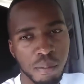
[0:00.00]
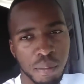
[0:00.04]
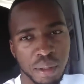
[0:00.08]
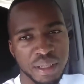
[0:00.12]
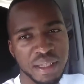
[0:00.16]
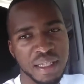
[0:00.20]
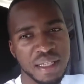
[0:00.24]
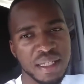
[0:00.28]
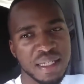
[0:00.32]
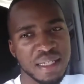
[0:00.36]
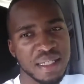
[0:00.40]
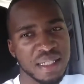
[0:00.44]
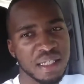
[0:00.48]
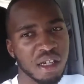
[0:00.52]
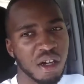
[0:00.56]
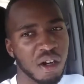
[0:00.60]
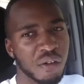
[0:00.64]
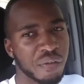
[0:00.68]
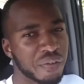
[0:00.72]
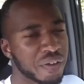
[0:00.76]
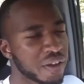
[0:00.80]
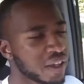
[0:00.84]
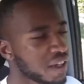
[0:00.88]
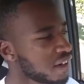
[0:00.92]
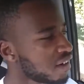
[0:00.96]
But this
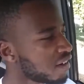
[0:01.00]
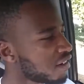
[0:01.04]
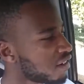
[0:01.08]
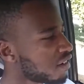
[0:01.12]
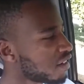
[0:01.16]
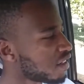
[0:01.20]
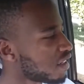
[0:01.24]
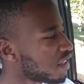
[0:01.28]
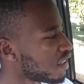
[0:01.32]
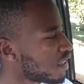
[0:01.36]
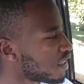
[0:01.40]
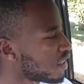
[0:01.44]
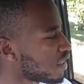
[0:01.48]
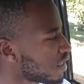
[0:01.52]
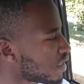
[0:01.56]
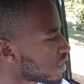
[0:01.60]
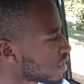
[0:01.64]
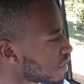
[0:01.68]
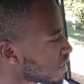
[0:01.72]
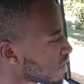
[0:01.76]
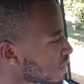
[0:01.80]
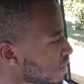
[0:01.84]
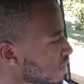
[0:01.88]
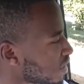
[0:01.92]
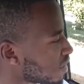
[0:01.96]
self here
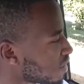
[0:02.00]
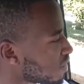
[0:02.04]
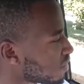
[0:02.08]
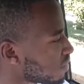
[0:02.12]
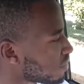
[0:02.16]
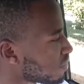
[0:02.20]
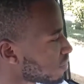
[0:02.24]
is